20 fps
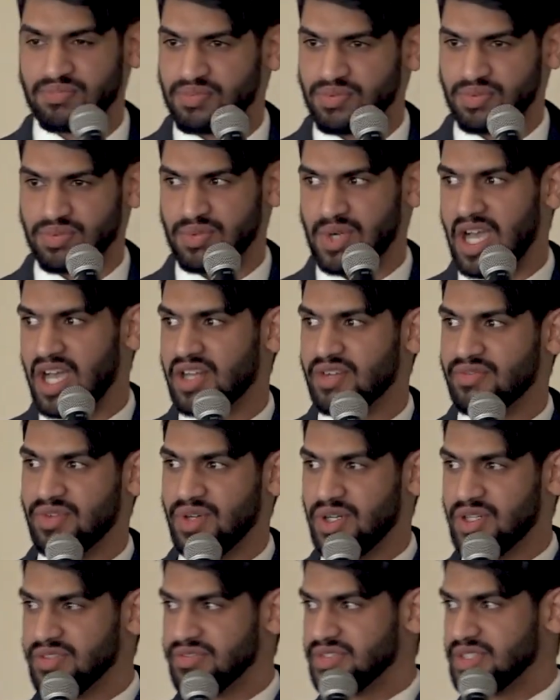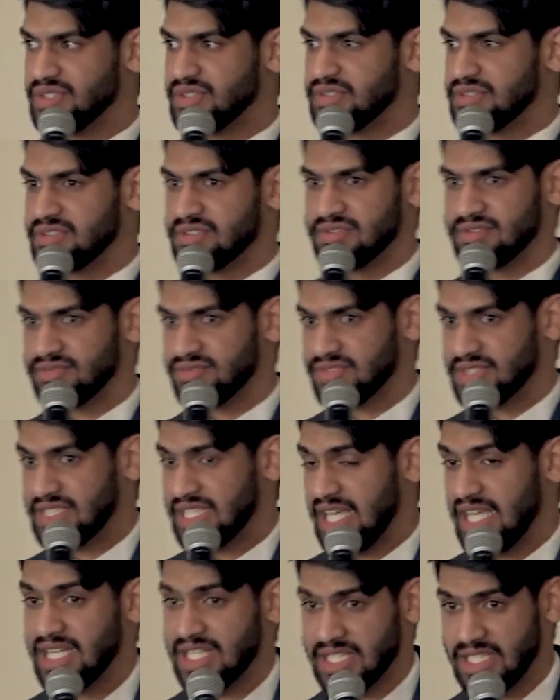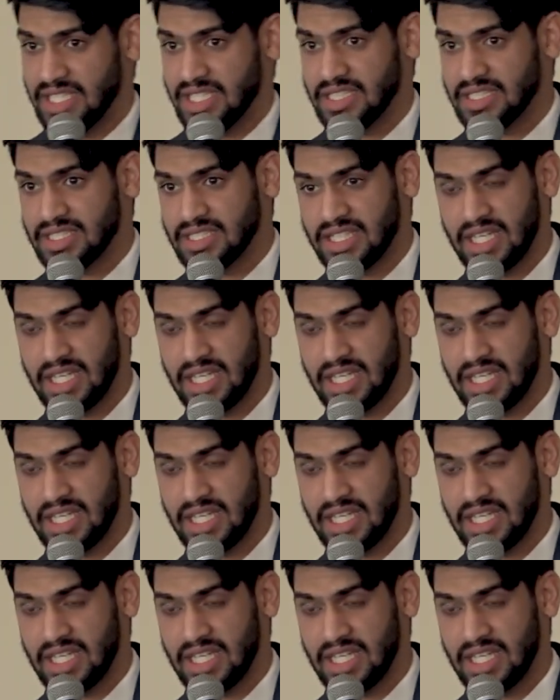proud of all of you for getting here.